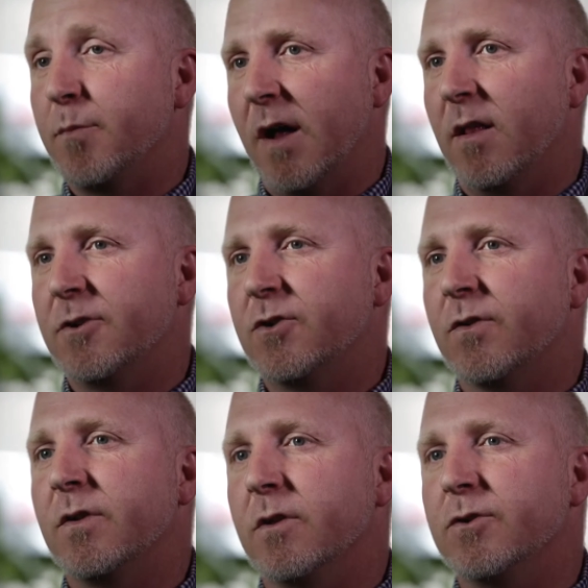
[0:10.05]

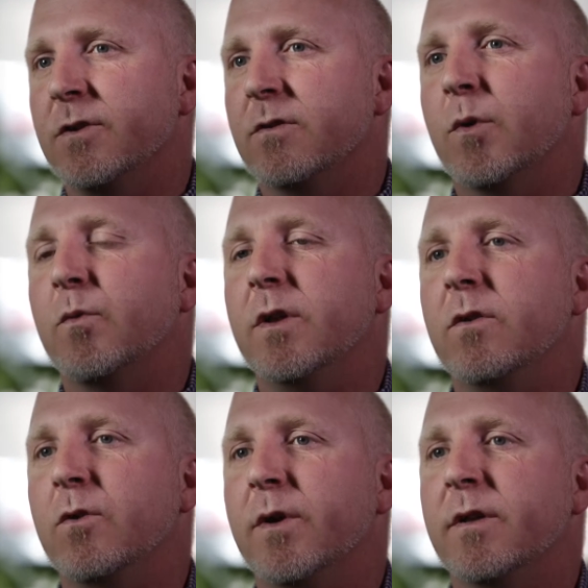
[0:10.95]
biological solutions, but we
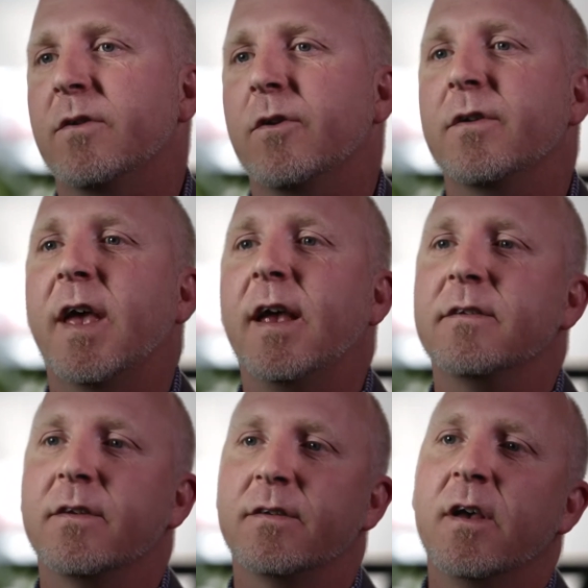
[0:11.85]
do, in certain
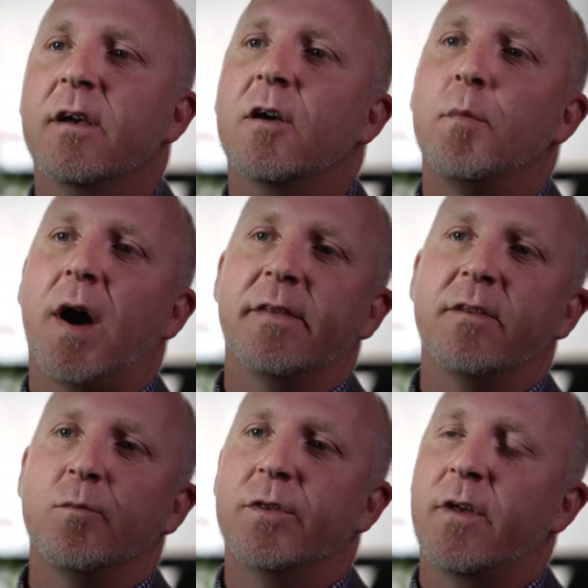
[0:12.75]
cases, combine
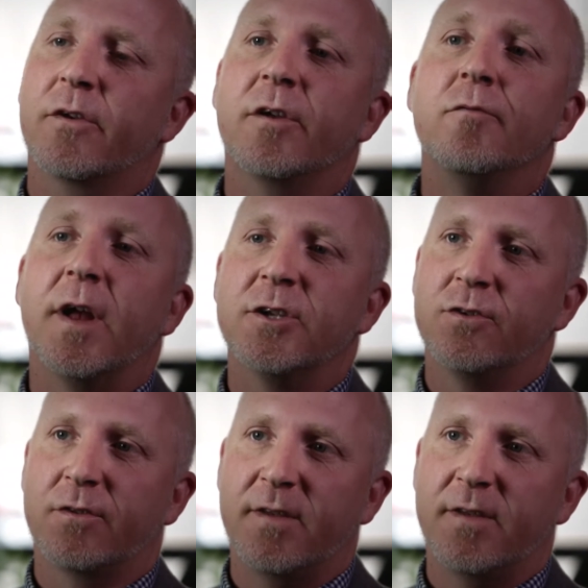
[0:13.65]
them with other conventional